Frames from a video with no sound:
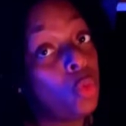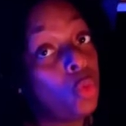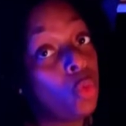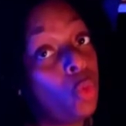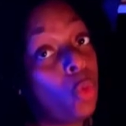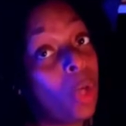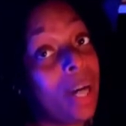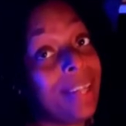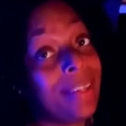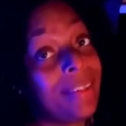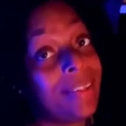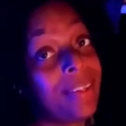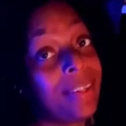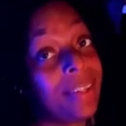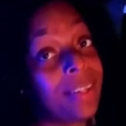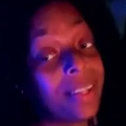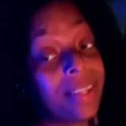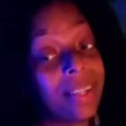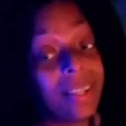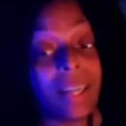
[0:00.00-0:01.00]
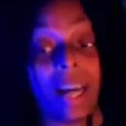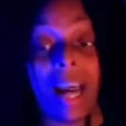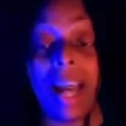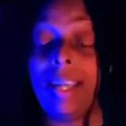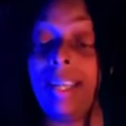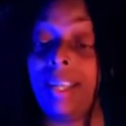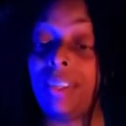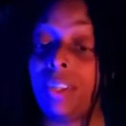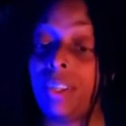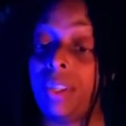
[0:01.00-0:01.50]
What? I
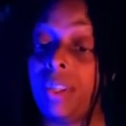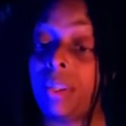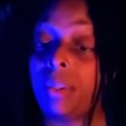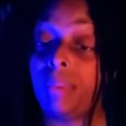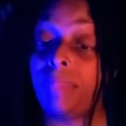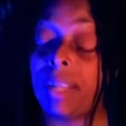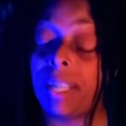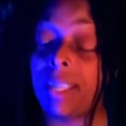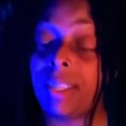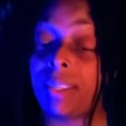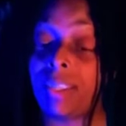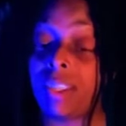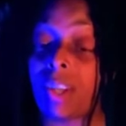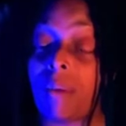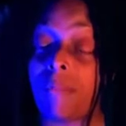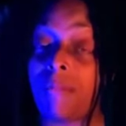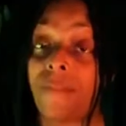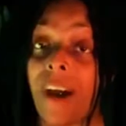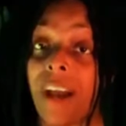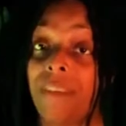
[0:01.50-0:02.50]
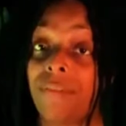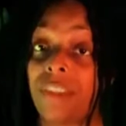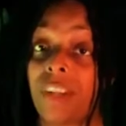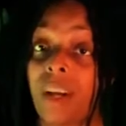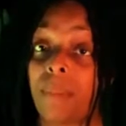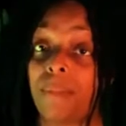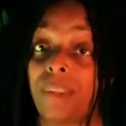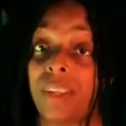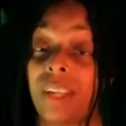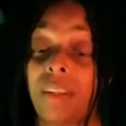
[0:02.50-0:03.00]
need to know, man. Top five,
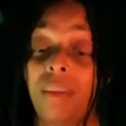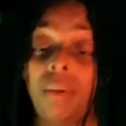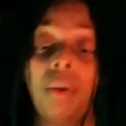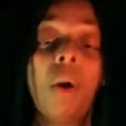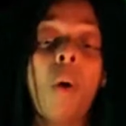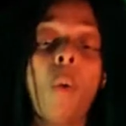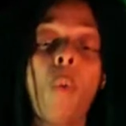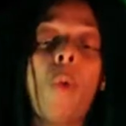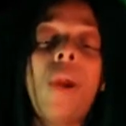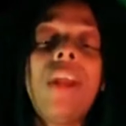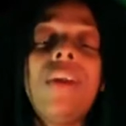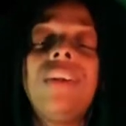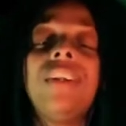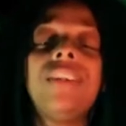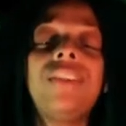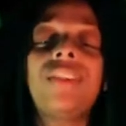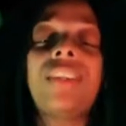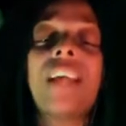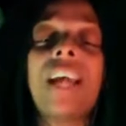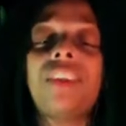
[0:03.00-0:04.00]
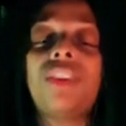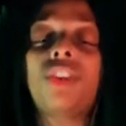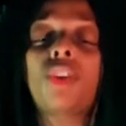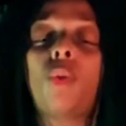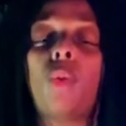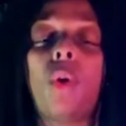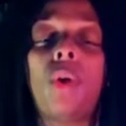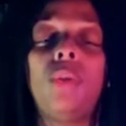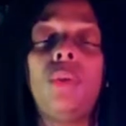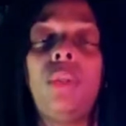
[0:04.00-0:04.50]
top 10? Where does status
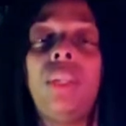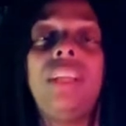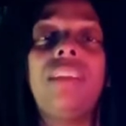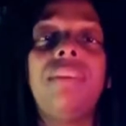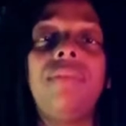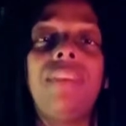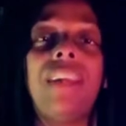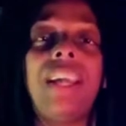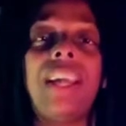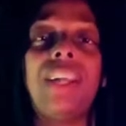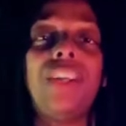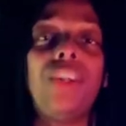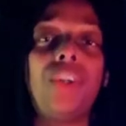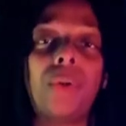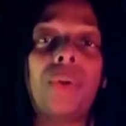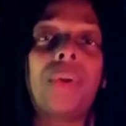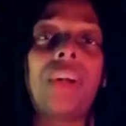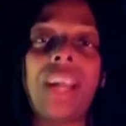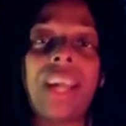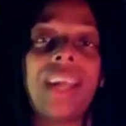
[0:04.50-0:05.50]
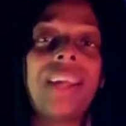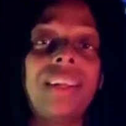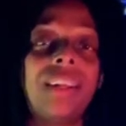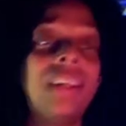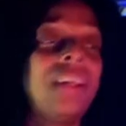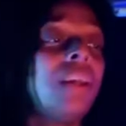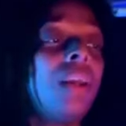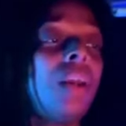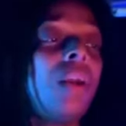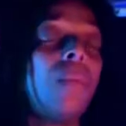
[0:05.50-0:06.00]
quo live in your head?
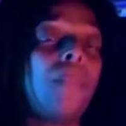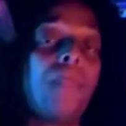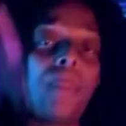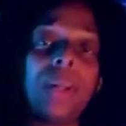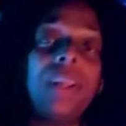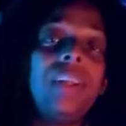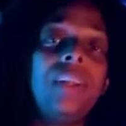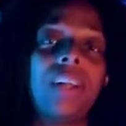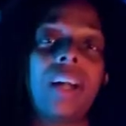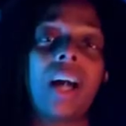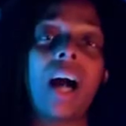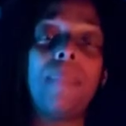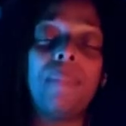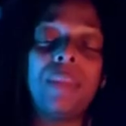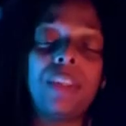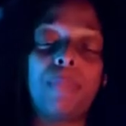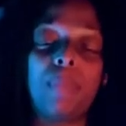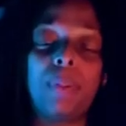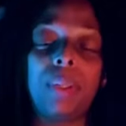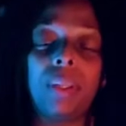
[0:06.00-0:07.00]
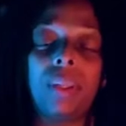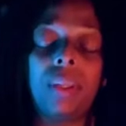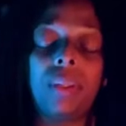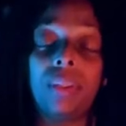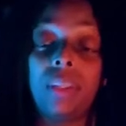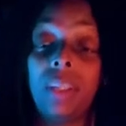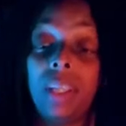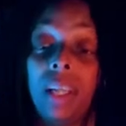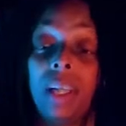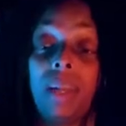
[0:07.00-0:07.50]
Put in the comments
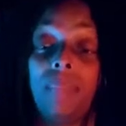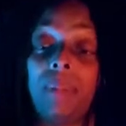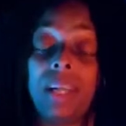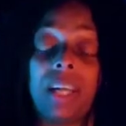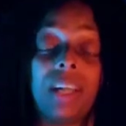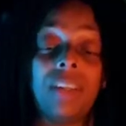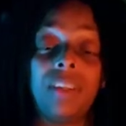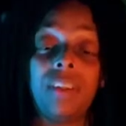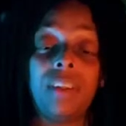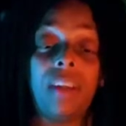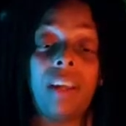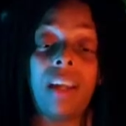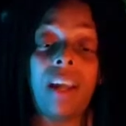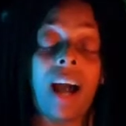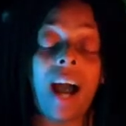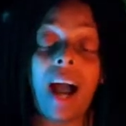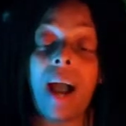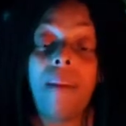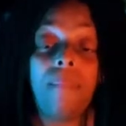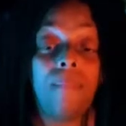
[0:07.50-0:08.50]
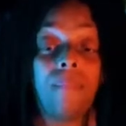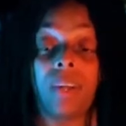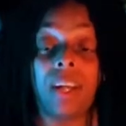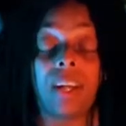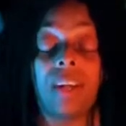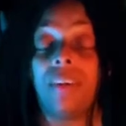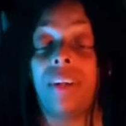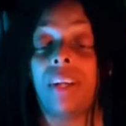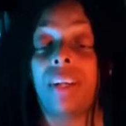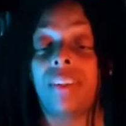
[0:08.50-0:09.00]
below. Because I'm
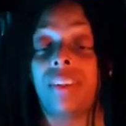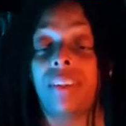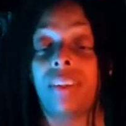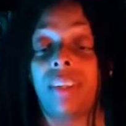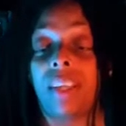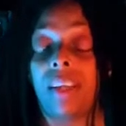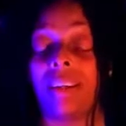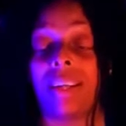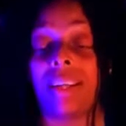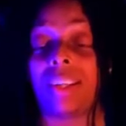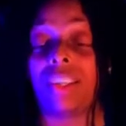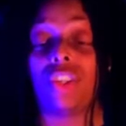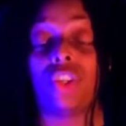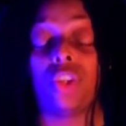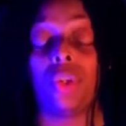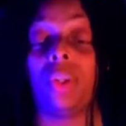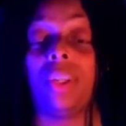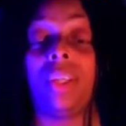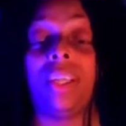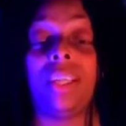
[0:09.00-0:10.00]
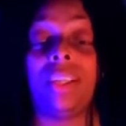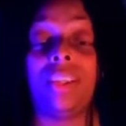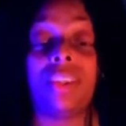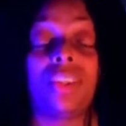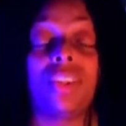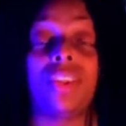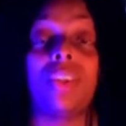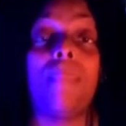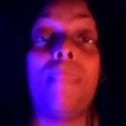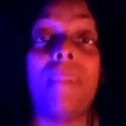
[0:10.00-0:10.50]
curious, surely
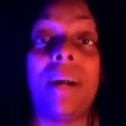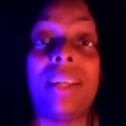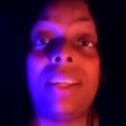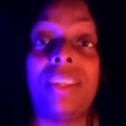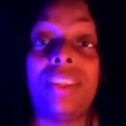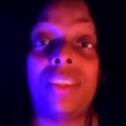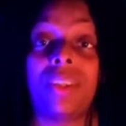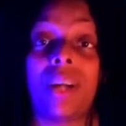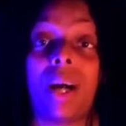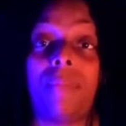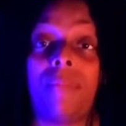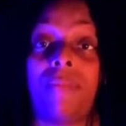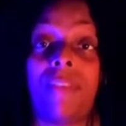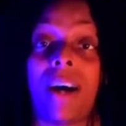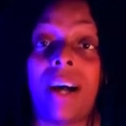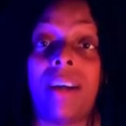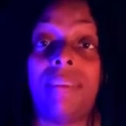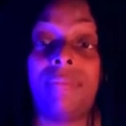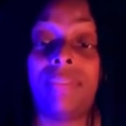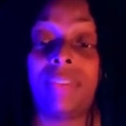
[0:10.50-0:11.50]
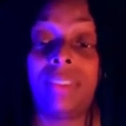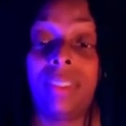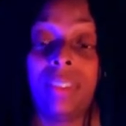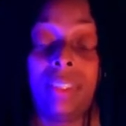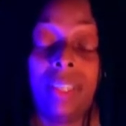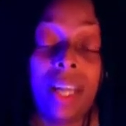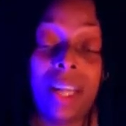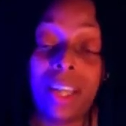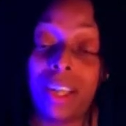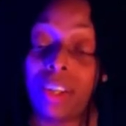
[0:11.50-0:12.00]
there's somebody's top five.
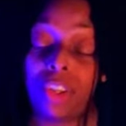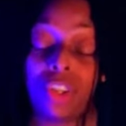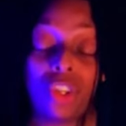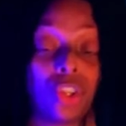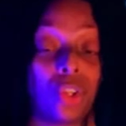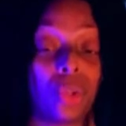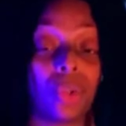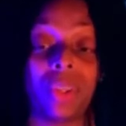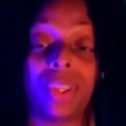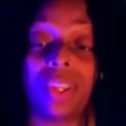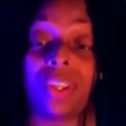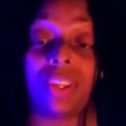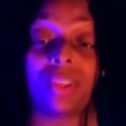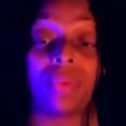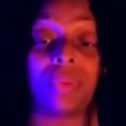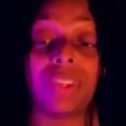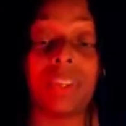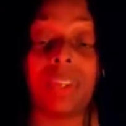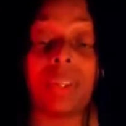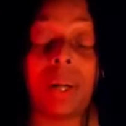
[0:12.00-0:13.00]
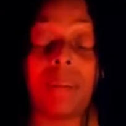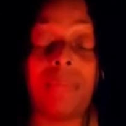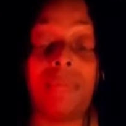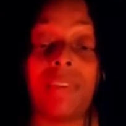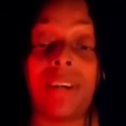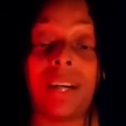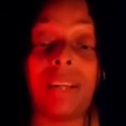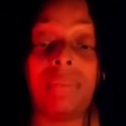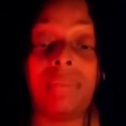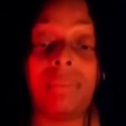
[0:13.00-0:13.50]
There's surely someone's top
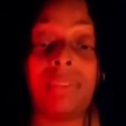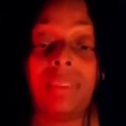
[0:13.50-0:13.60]
five.